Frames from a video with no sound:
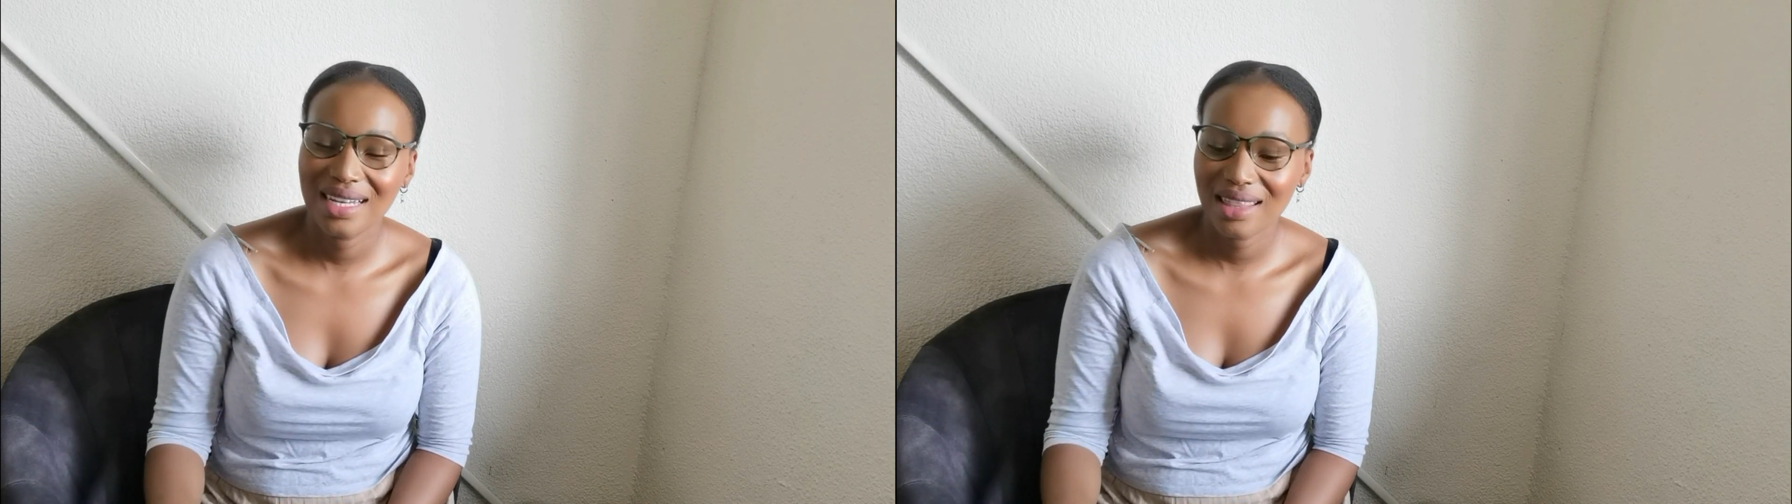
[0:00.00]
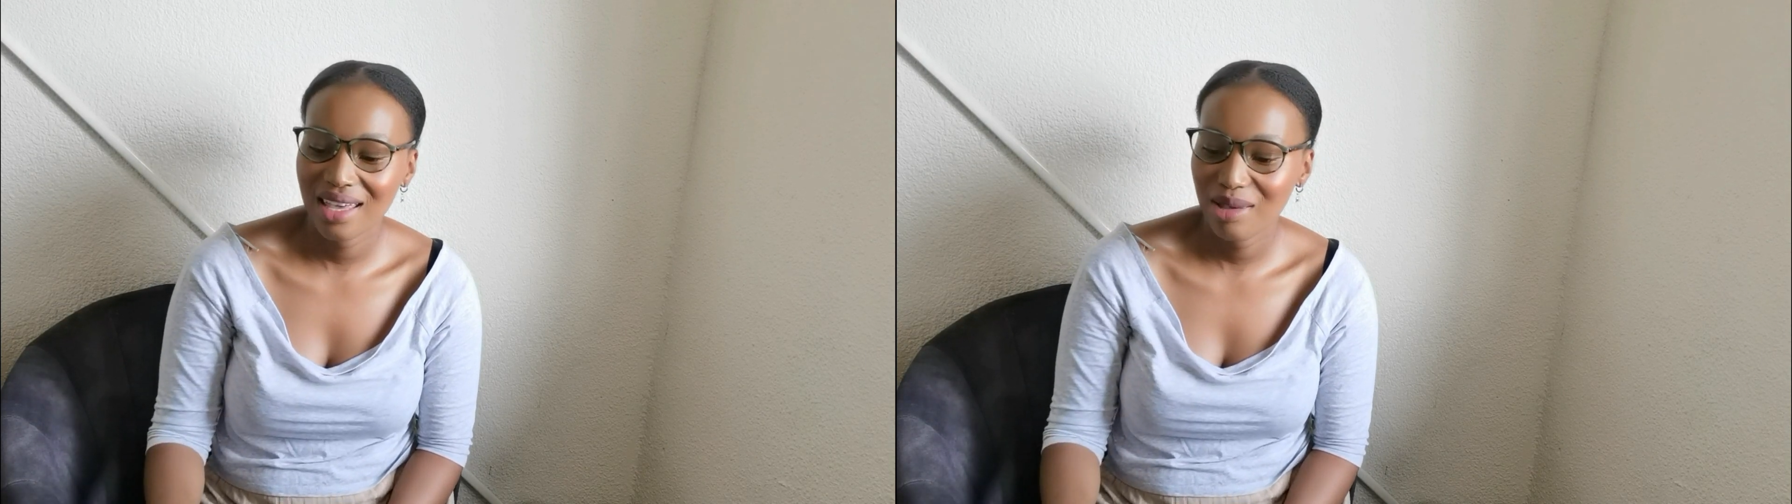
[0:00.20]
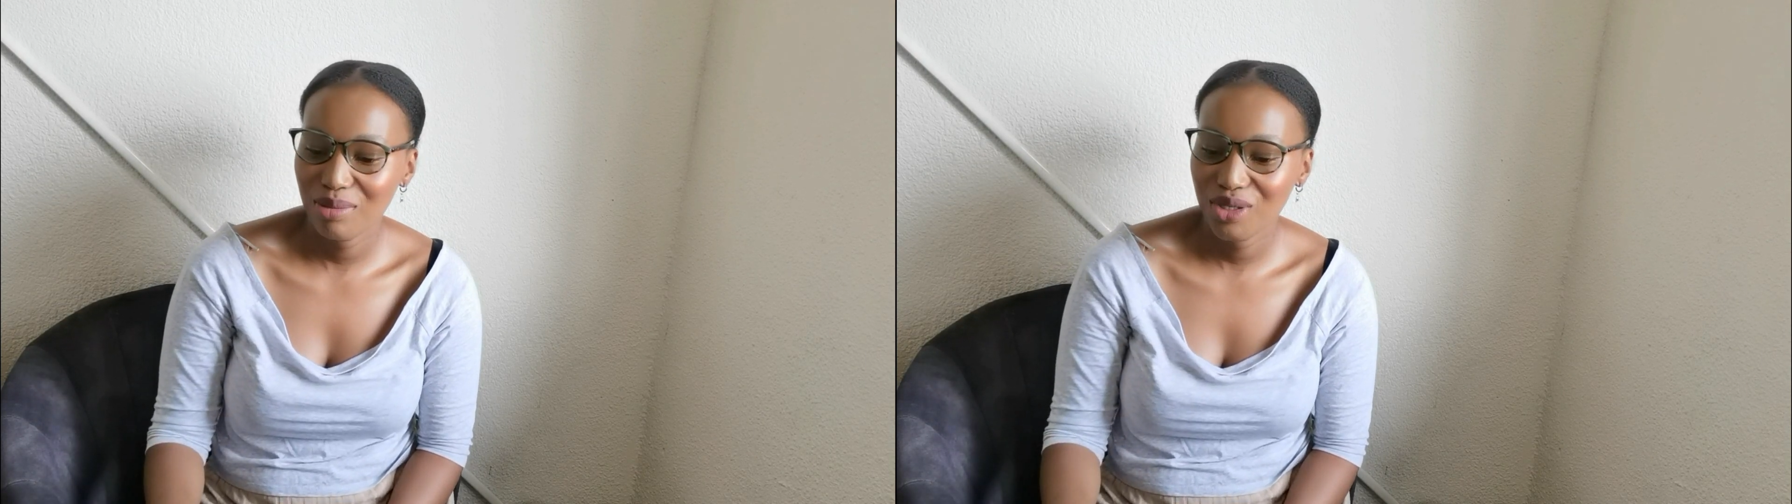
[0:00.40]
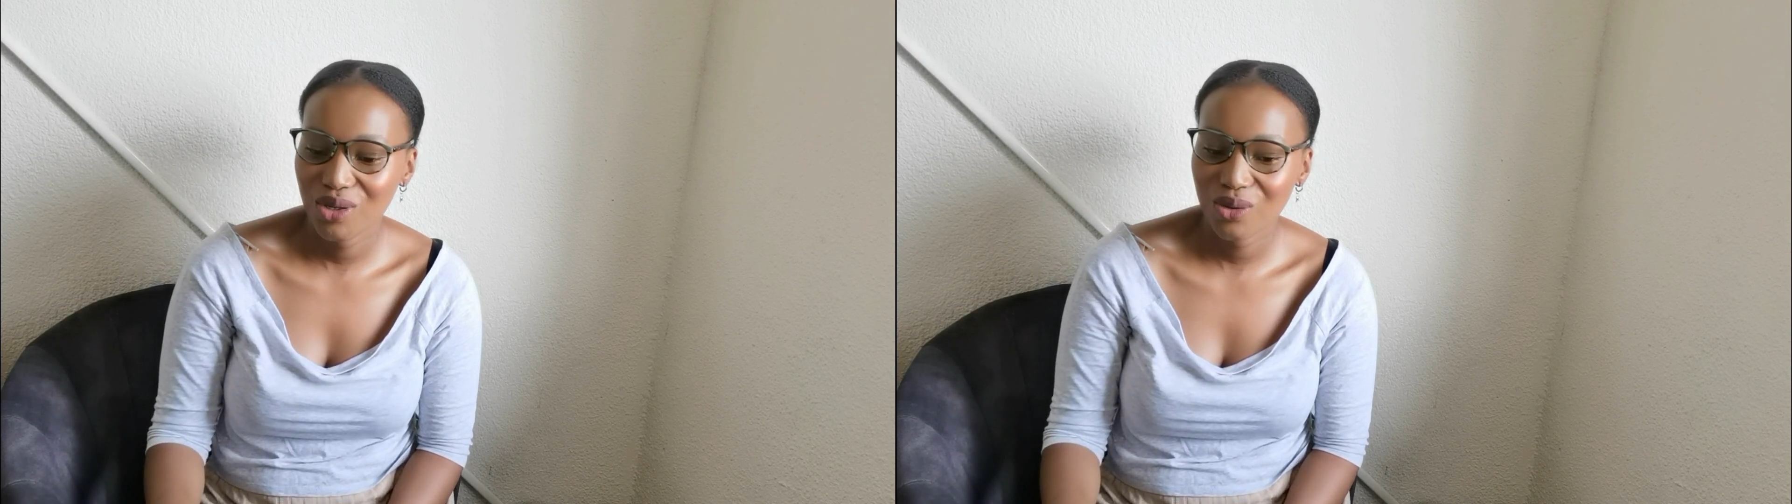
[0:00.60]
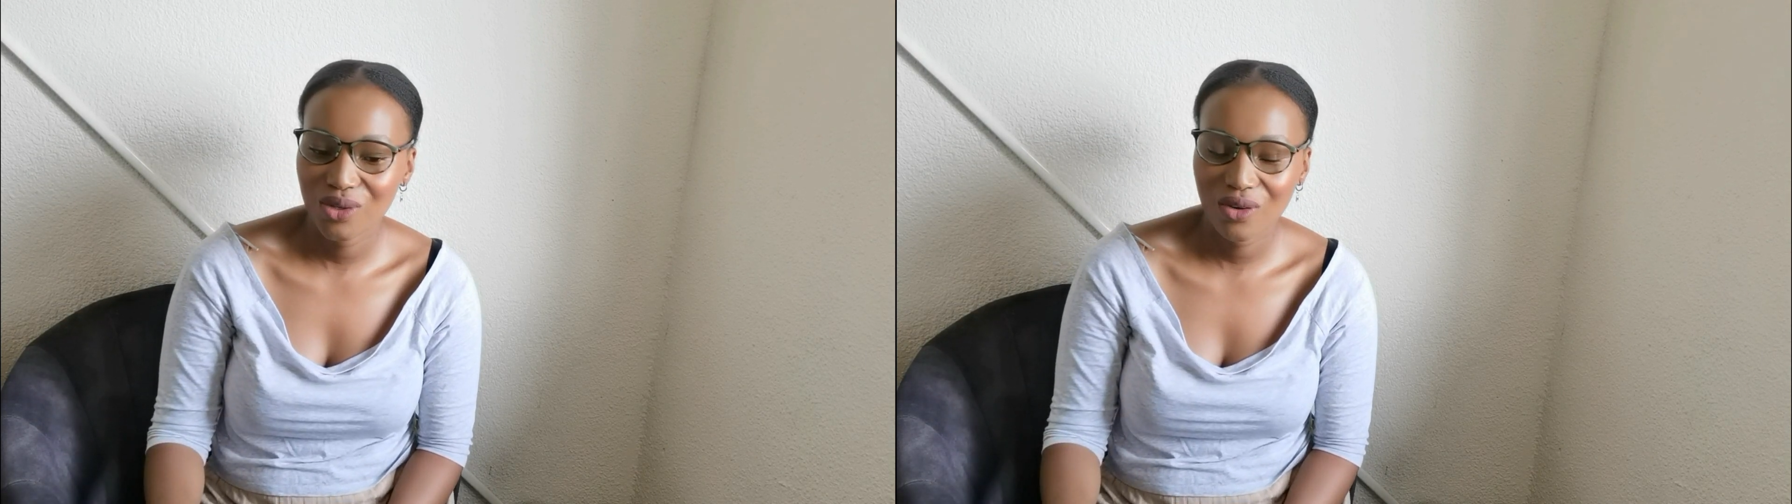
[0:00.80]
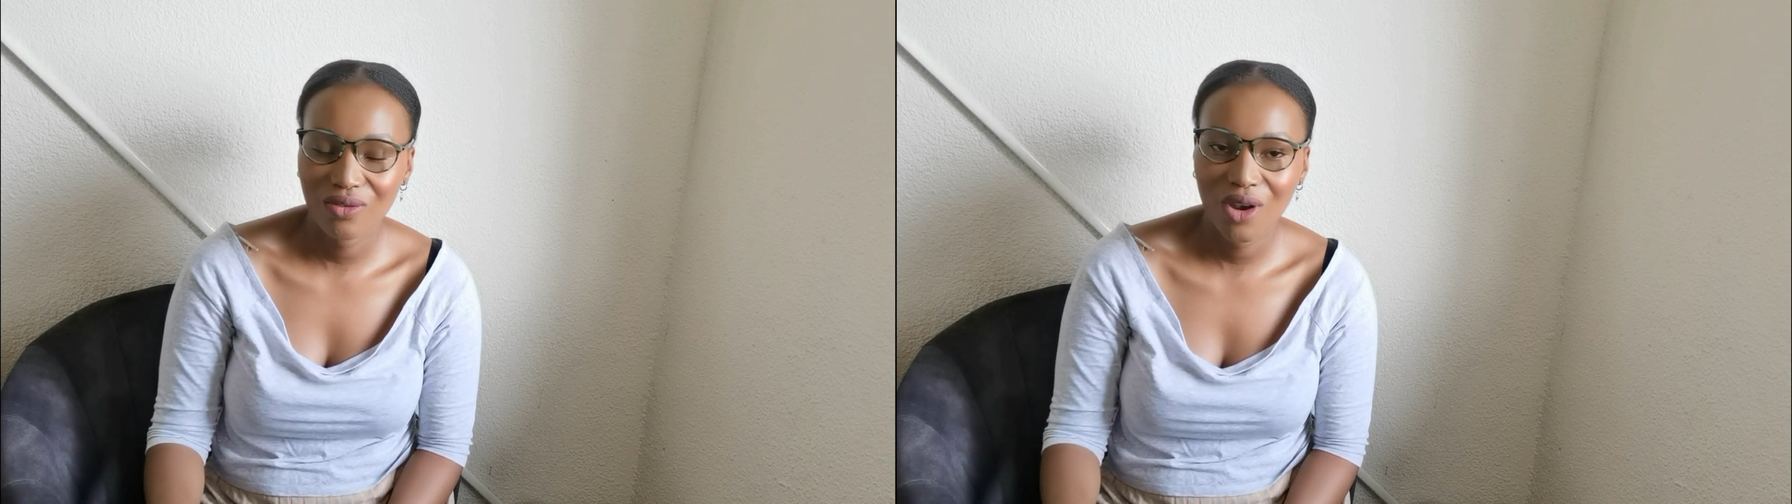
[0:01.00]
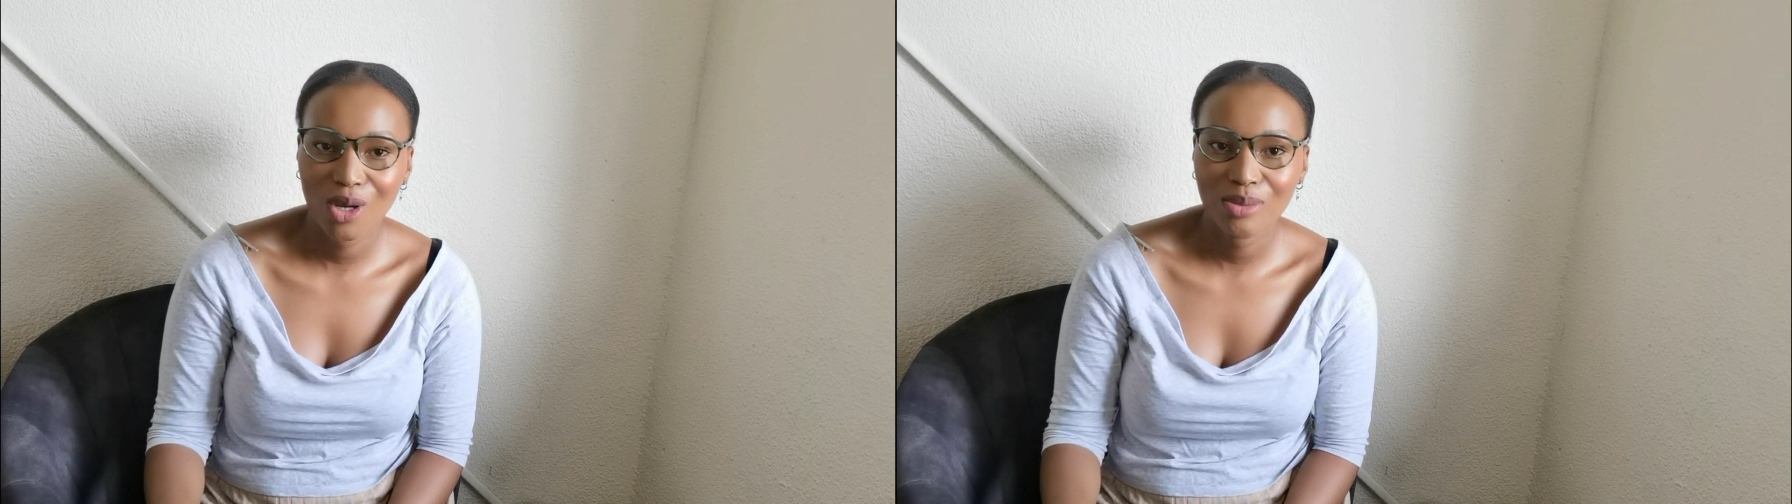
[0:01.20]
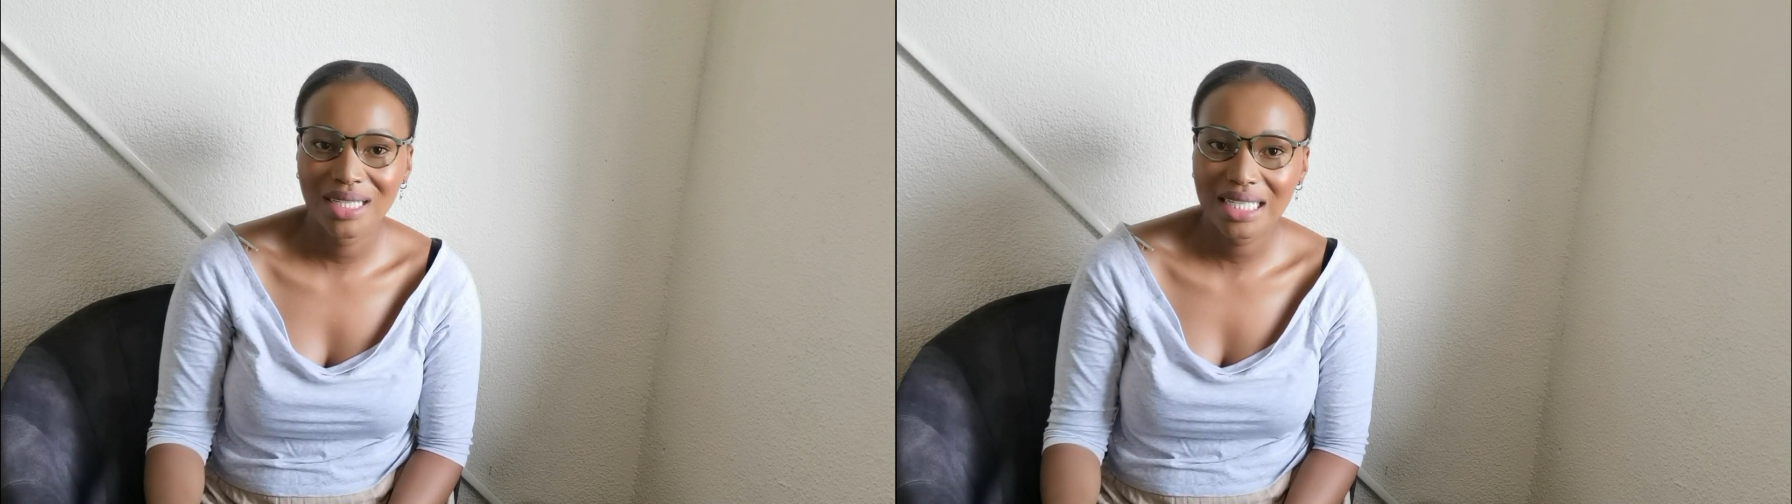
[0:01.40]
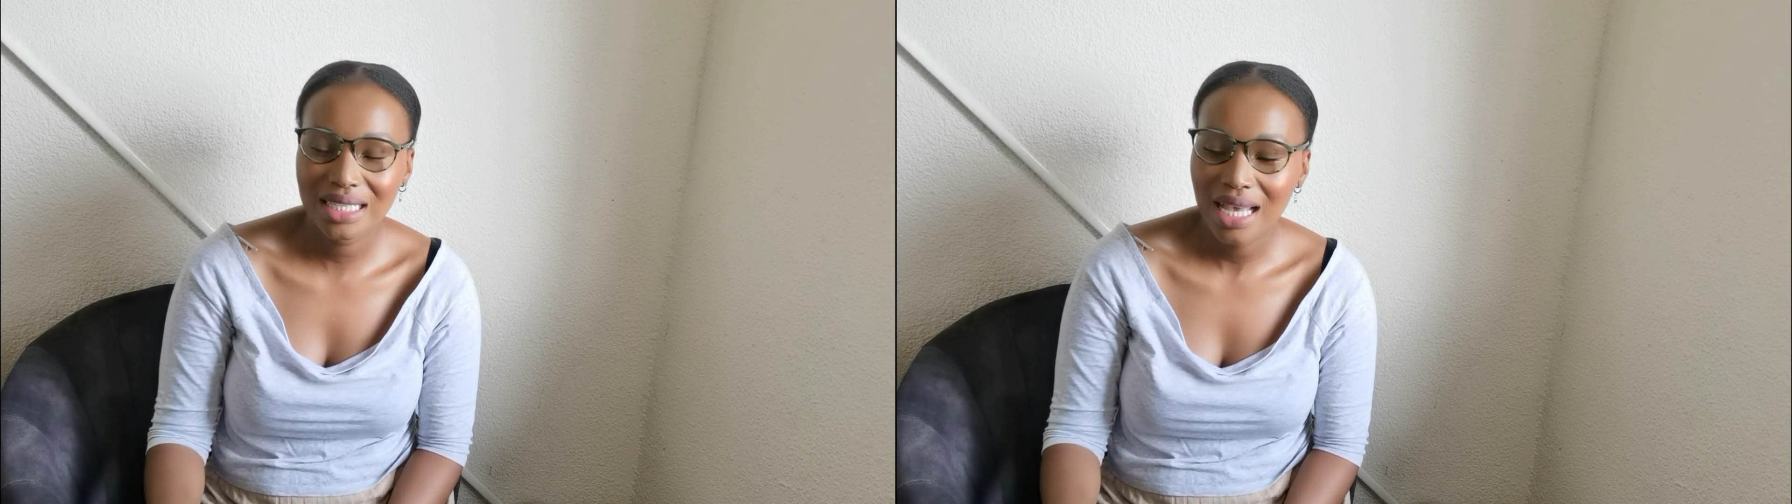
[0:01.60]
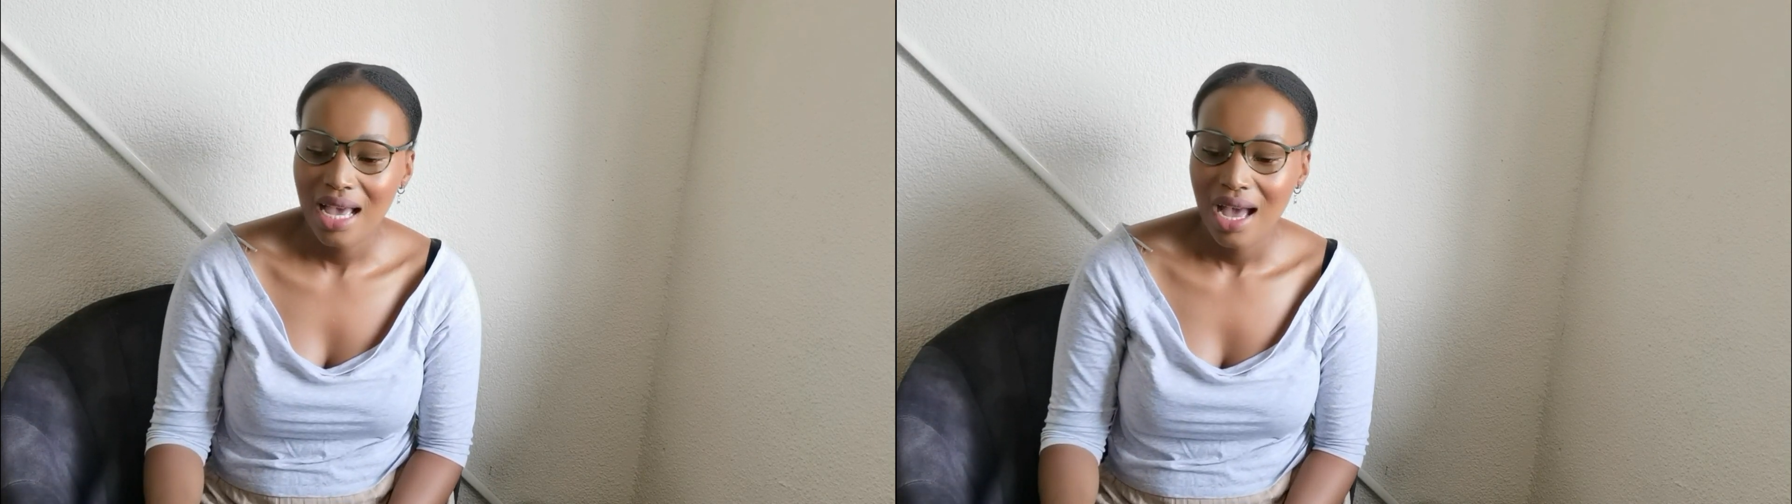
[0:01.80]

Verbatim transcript: another episode of Vlogmas.